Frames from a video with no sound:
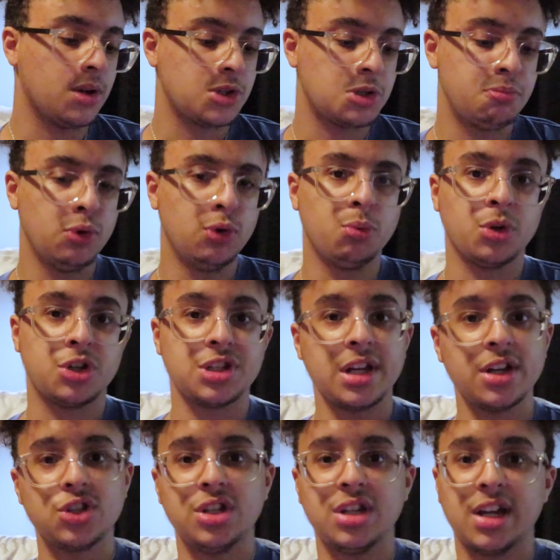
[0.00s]
Spoon, which is
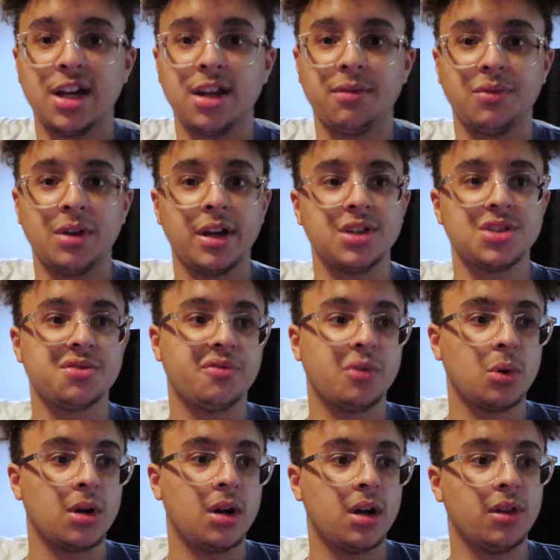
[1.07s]
actually kind of nice
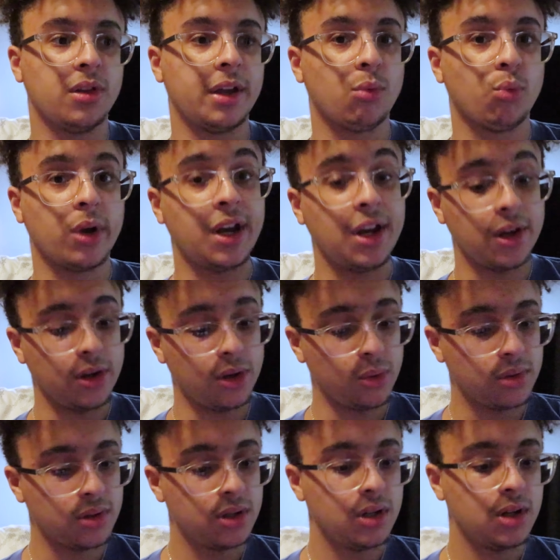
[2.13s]
for like
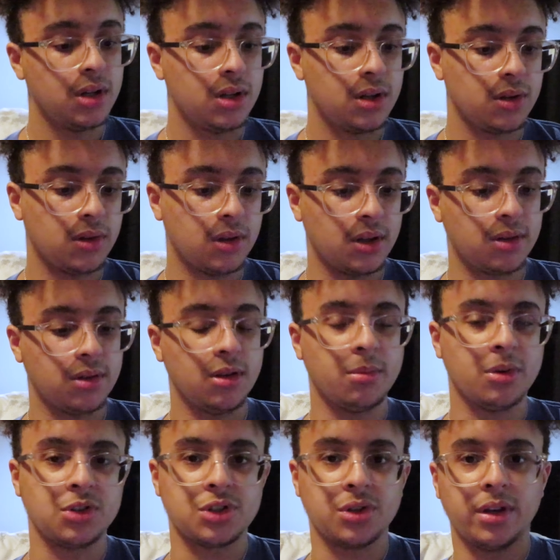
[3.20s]
radio, like a
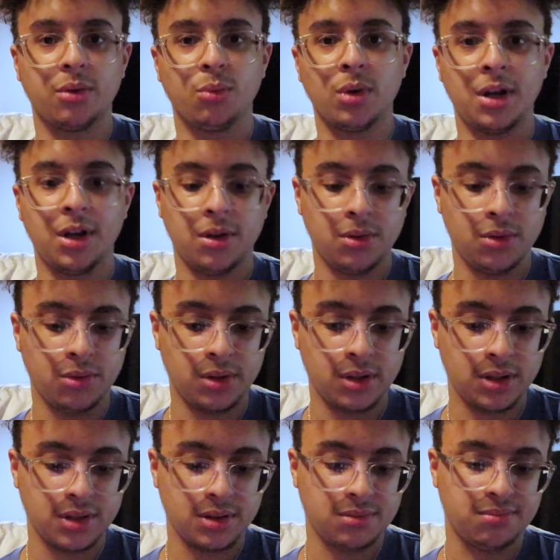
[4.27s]
bunch of like
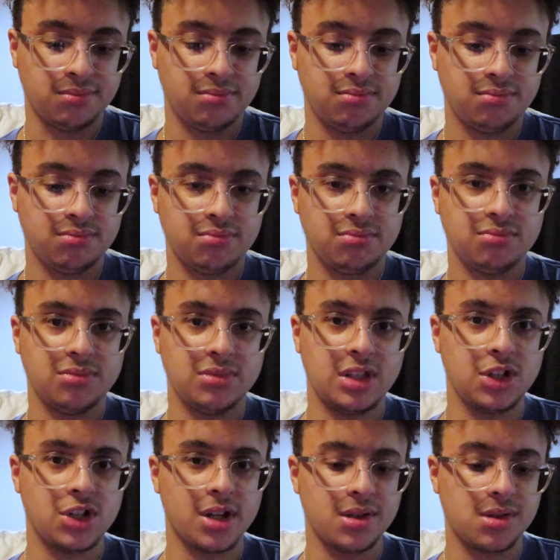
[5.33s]
radio
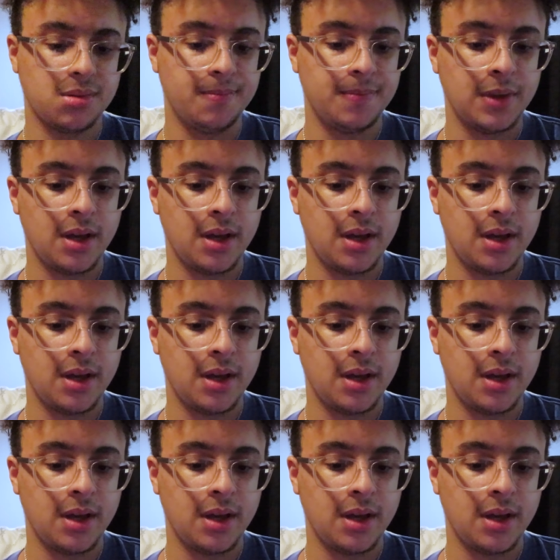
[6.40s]
DJs.